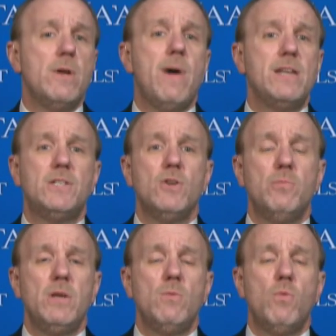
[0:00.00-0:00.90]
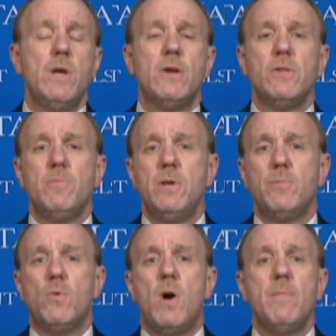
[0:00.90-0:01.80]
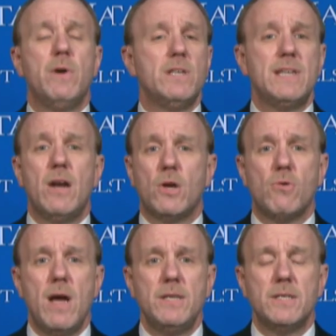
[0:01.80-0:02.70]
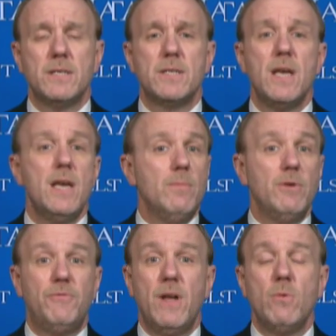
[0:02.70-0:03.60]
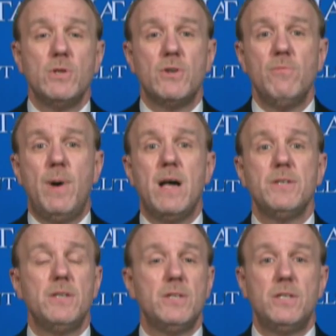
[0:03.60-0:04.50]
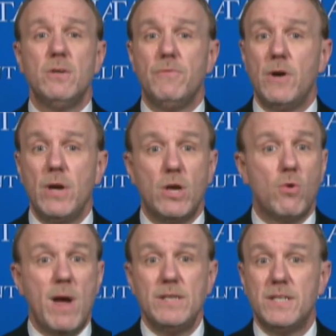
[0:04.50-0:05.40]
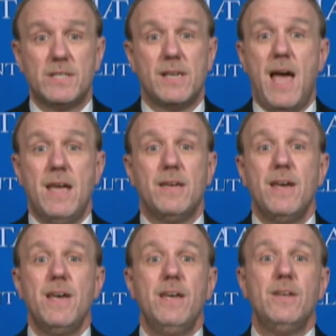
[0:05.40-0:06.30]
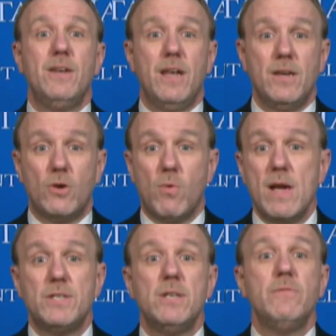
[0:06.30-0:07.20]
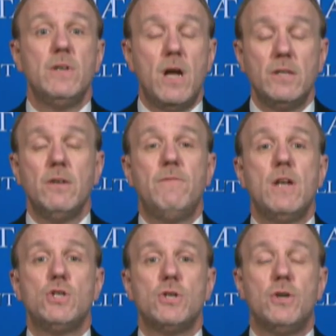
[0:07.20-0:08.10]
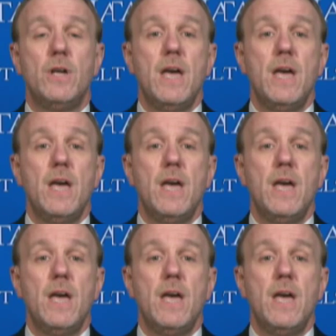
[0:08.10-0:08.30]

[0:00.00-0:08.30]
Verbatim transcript: It might still be weaker than people want, but it's out of crisis. But Federal Reserve policy is still very crisis like and aggressive and unconventional.